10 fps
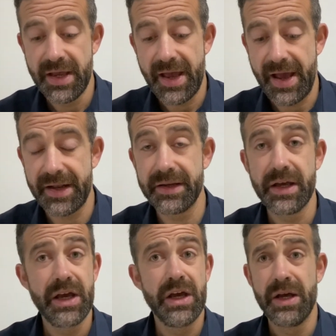And
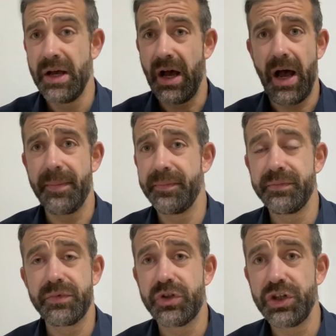I'm
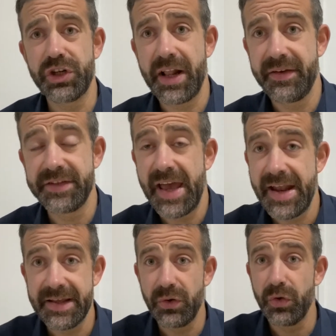just going to have to
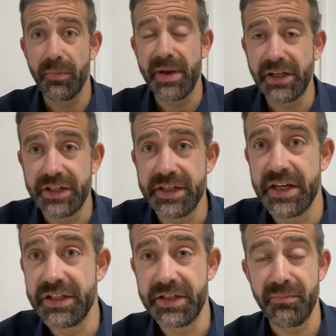edit all the pictures in
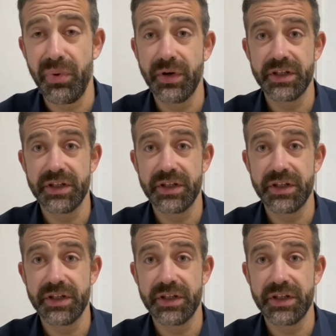at some point.